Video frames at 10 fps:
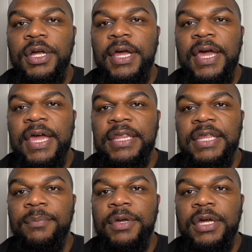and
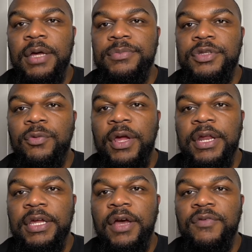then becomes the
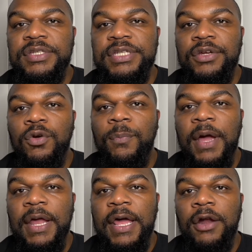rating of a single
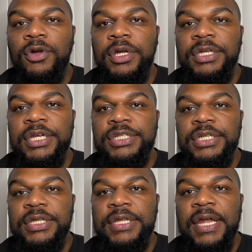bilateral
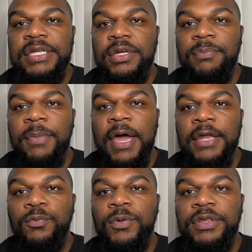condition that is
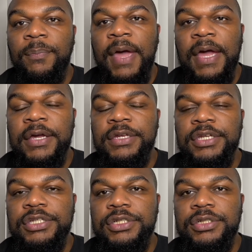combined with the back
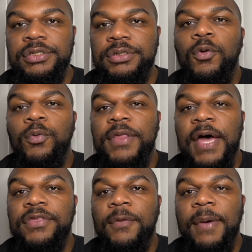condition.
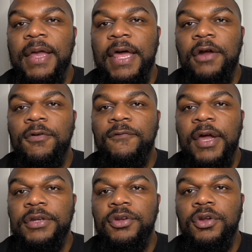Without the bilateral
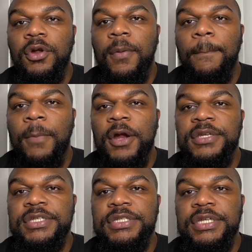factor,
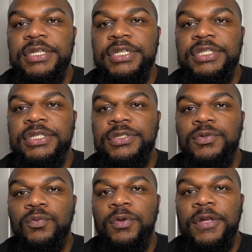Marcus's conditions
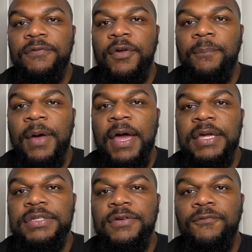would have
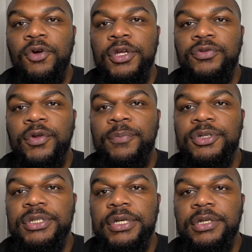combined to
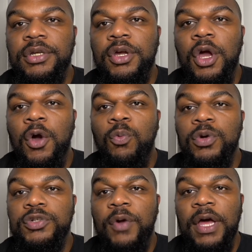43%,
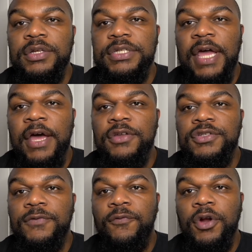which rounds down to
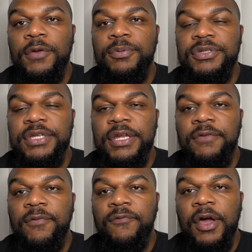40% of
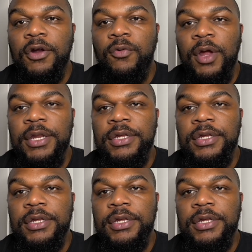a final rating.